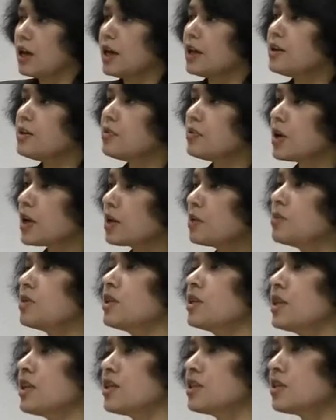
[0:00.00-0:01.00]
any
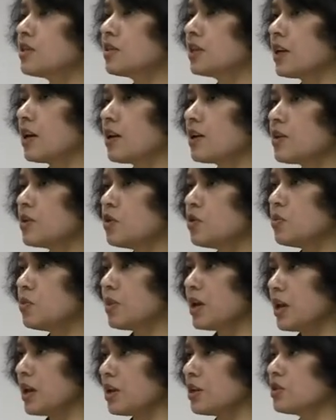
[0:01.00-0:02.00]
recommendation that you
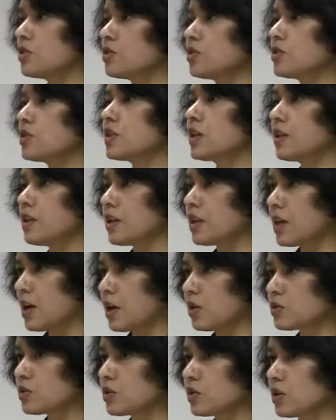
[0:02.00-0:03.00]
make to City
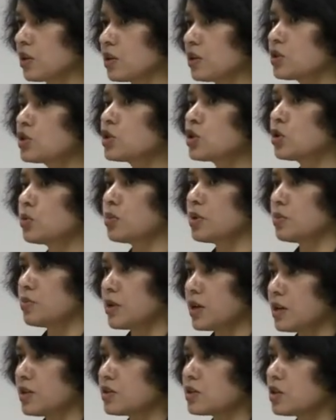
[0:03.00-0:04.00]
Council should be
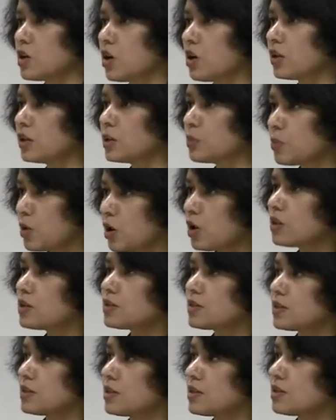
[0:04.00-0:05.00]
based on the
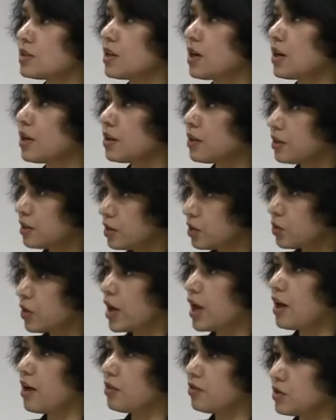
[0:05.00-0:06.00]
policies that you
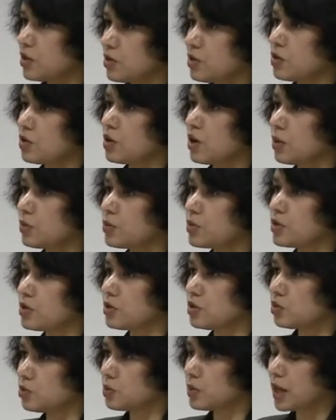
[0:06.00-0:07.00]
have in your
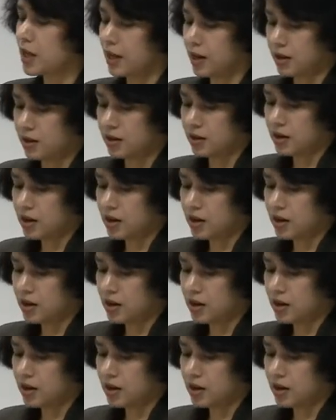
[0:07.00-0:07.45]
comprehensive plan.